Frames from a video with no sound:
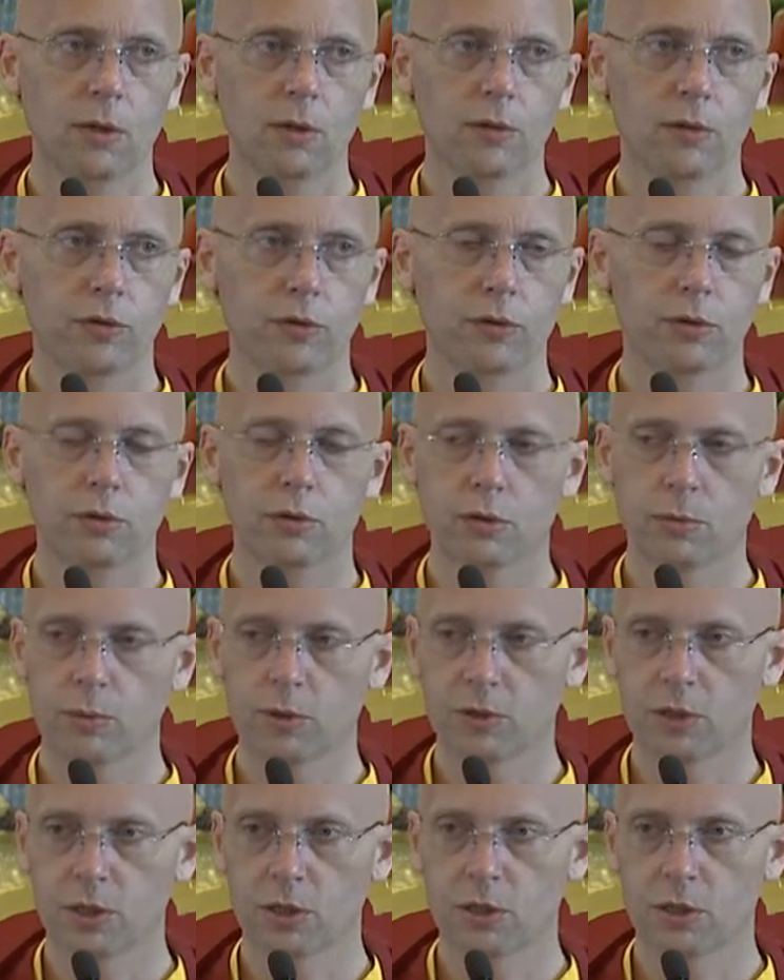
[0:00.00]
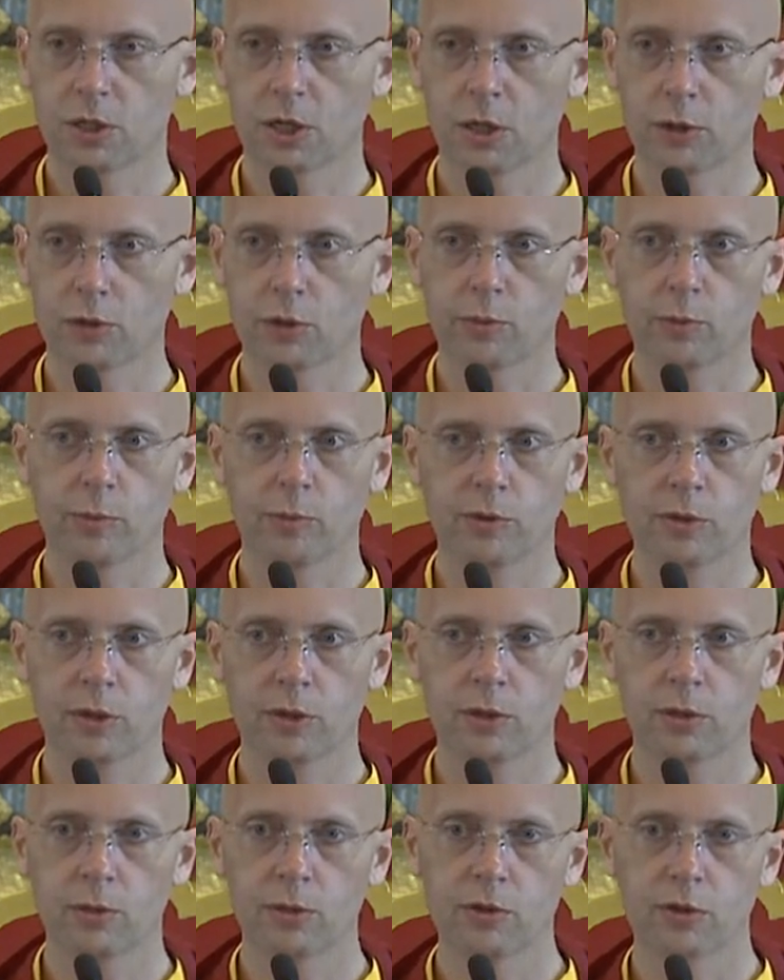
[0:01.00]
Sutta Rinpoche and Gyaltsab
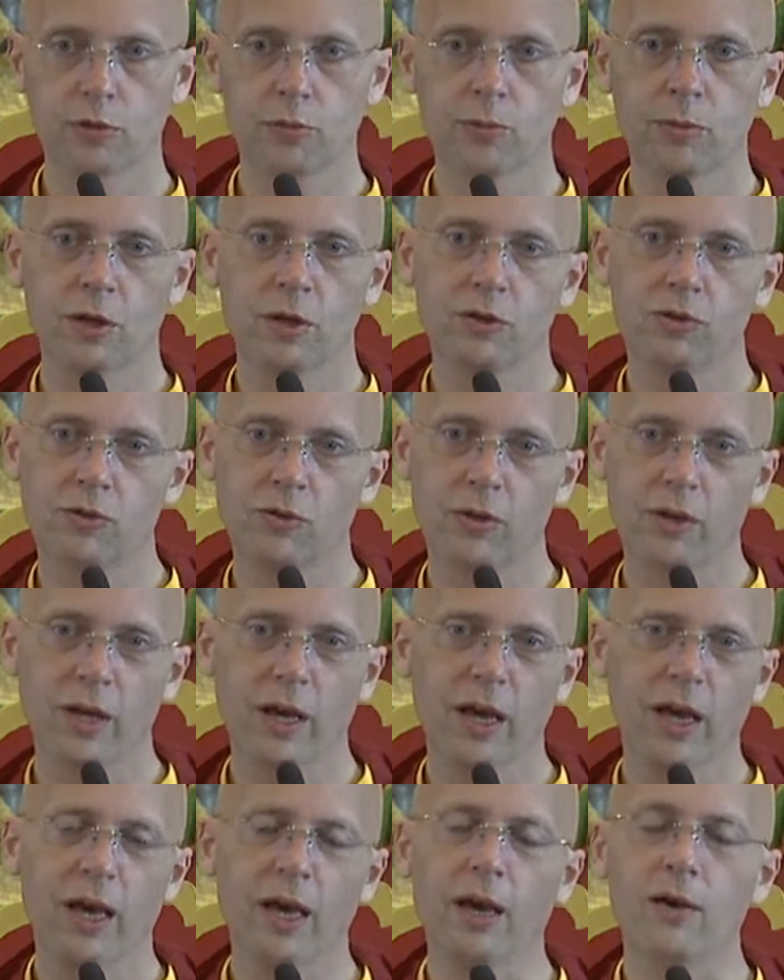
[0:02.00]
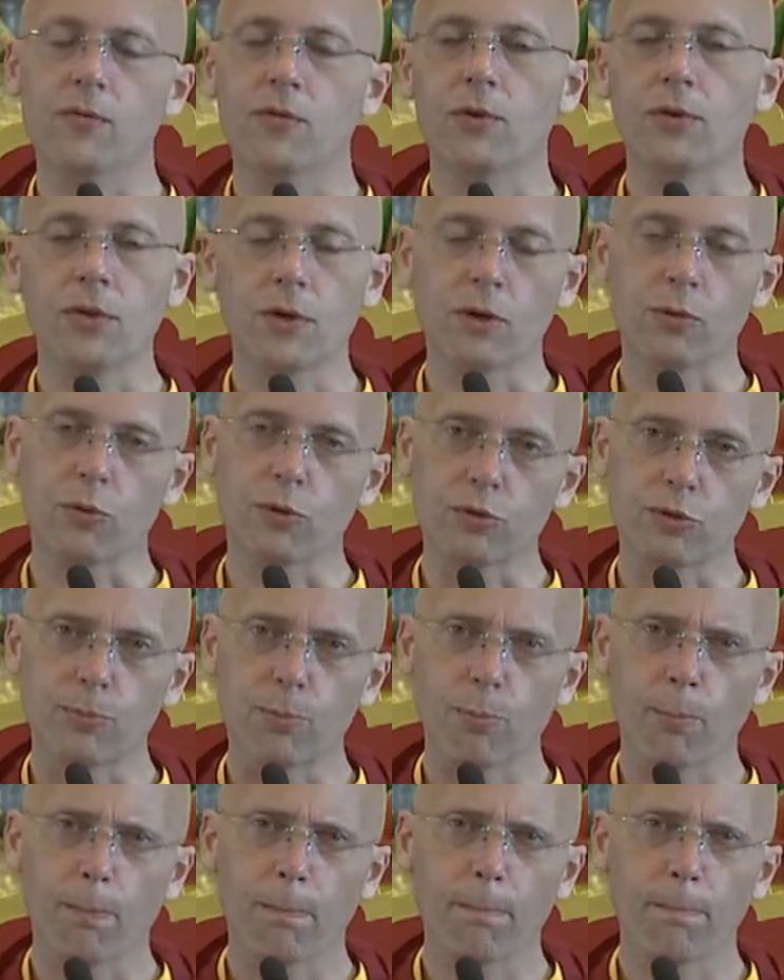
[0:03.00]
Rinpoche, he just made sure that everything was
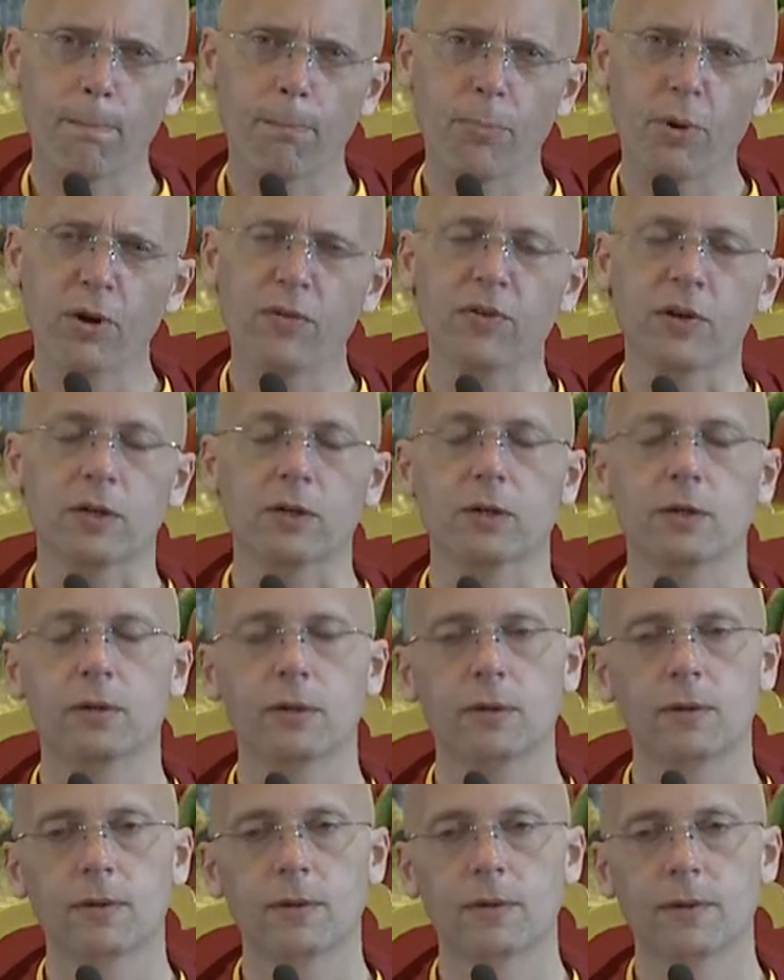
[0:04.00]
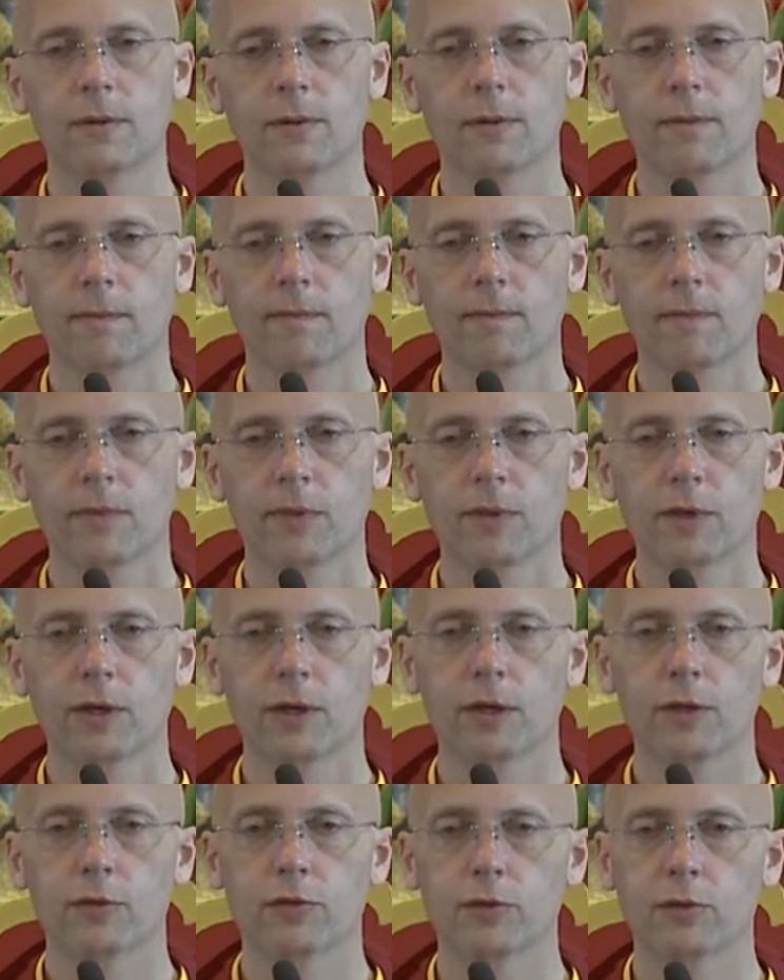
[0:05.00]
perfect.
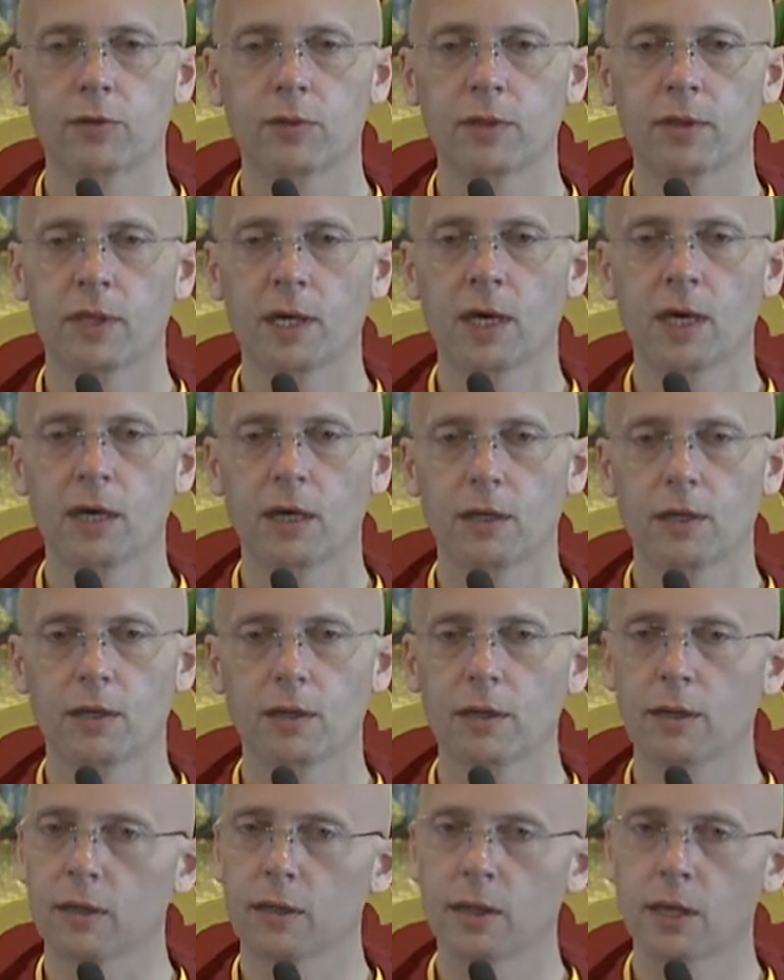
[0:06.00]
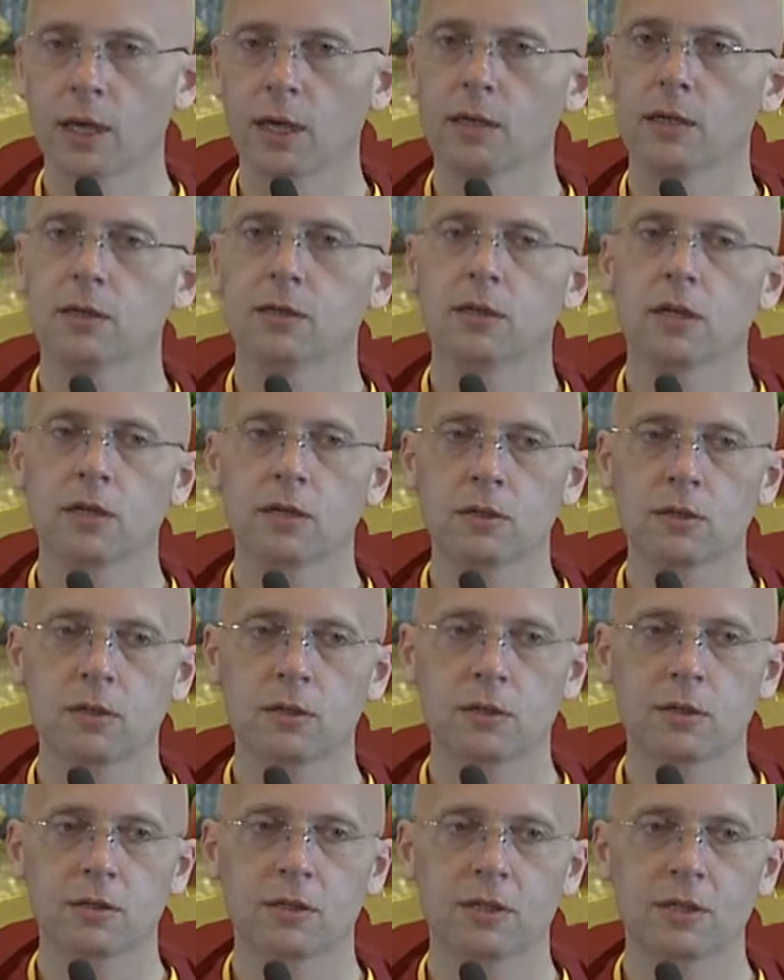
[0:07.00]
And so that
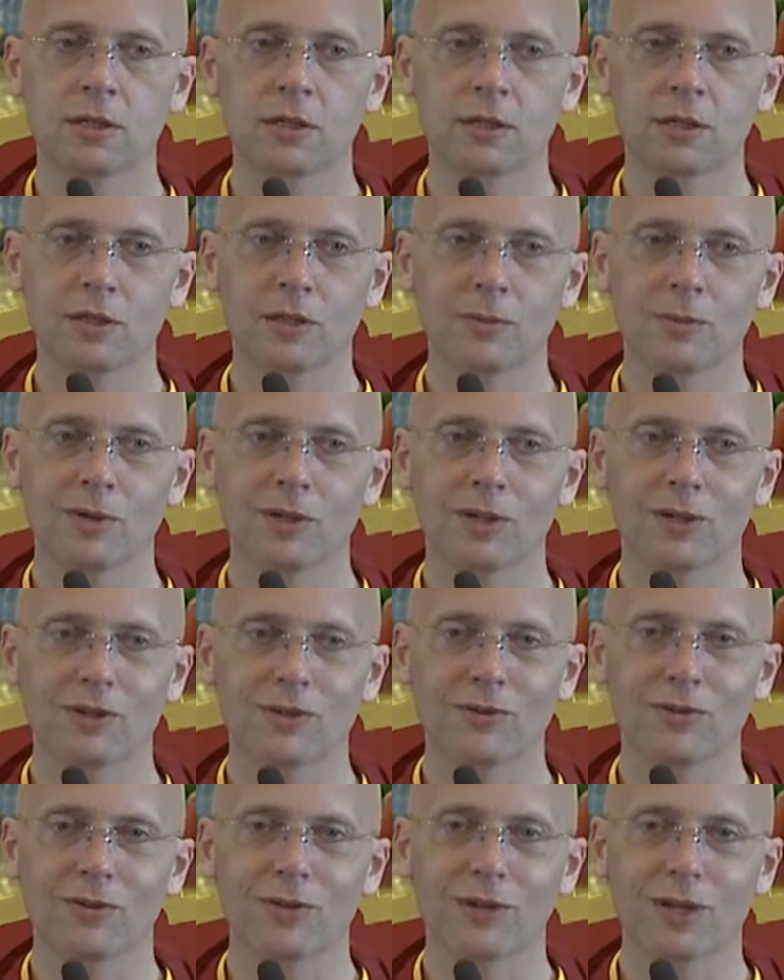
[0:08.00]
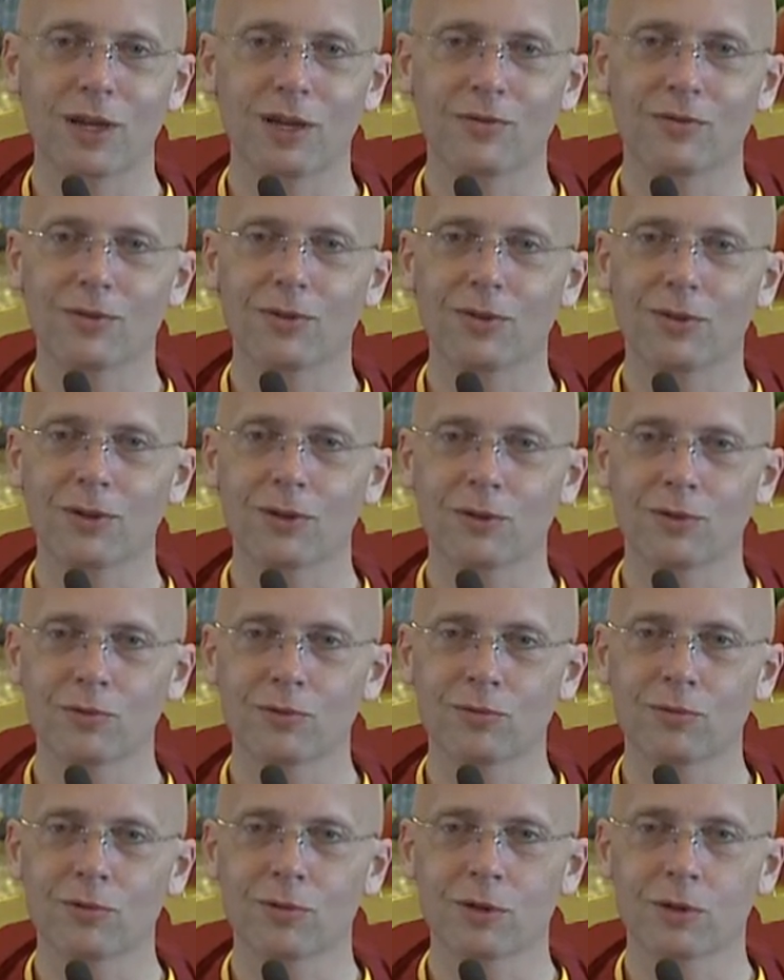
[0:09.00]
attention to detail and making sure that everything is
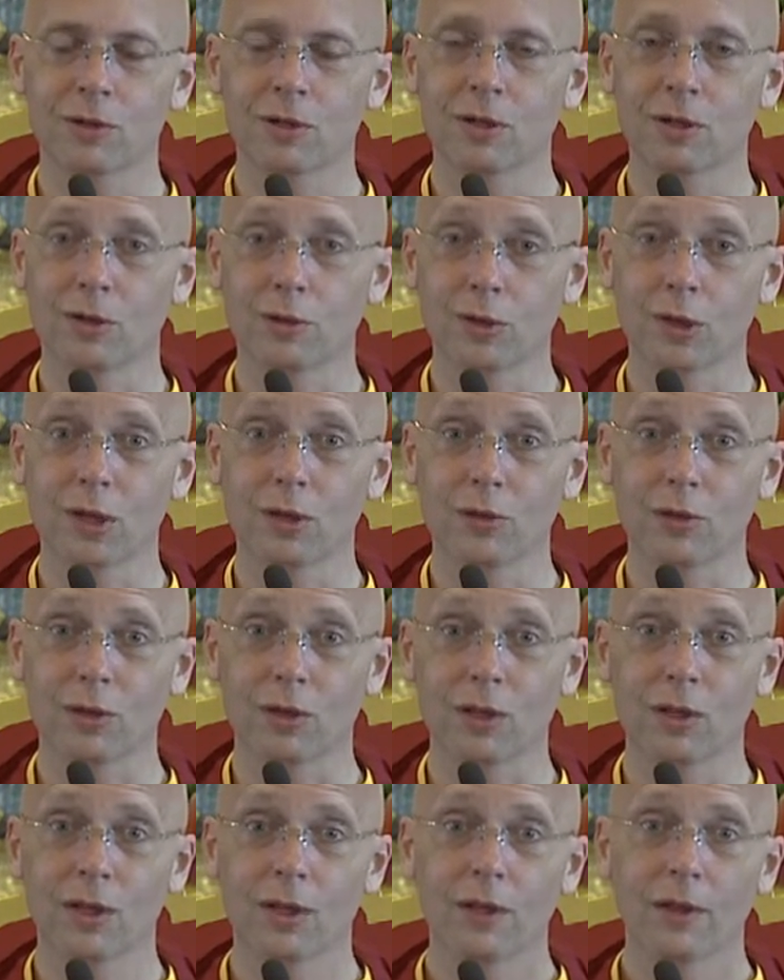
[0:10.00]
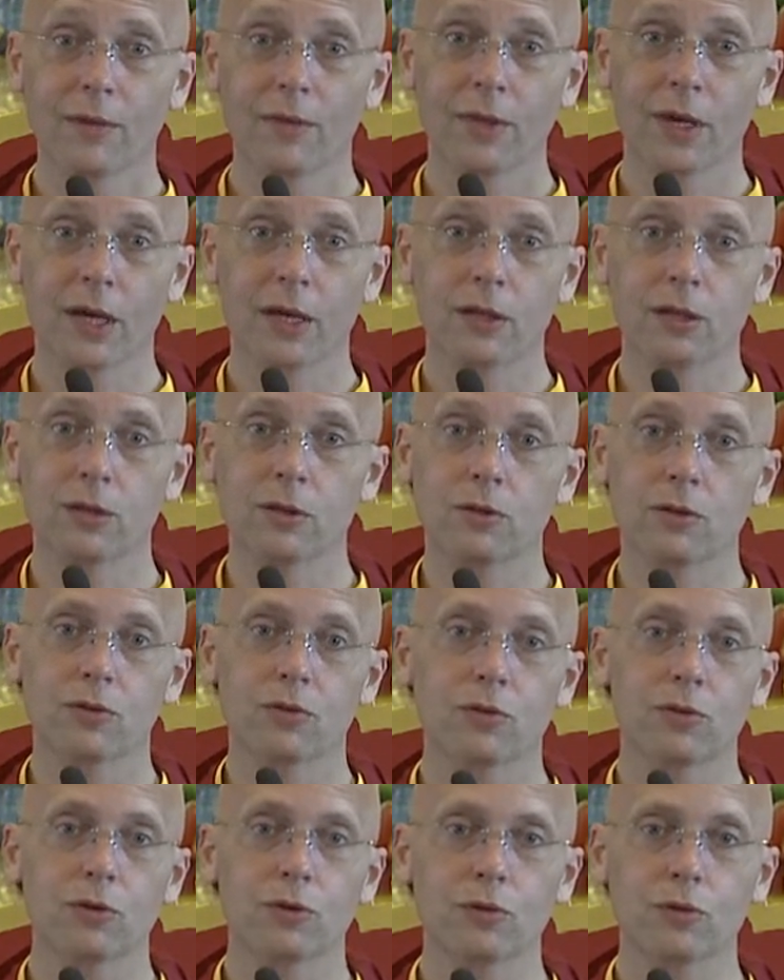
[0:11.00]
really nice, that
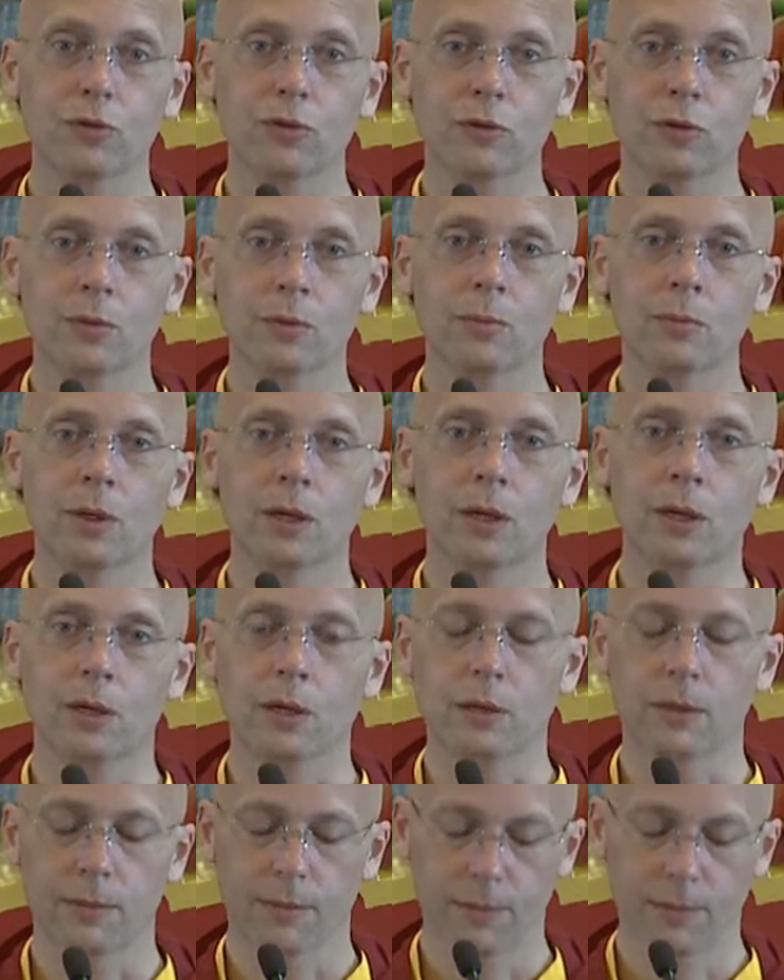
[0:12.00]
increases the merit.